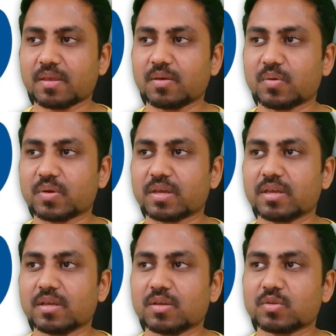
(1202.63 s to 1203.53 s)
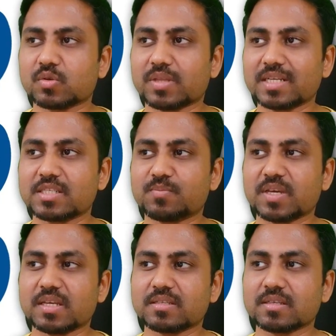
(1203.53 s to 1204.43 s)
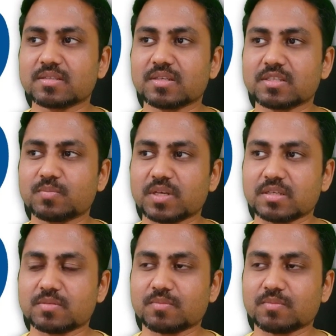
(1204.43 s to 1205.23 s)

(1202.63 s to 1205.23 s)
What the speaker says: Okay, so that space is this space,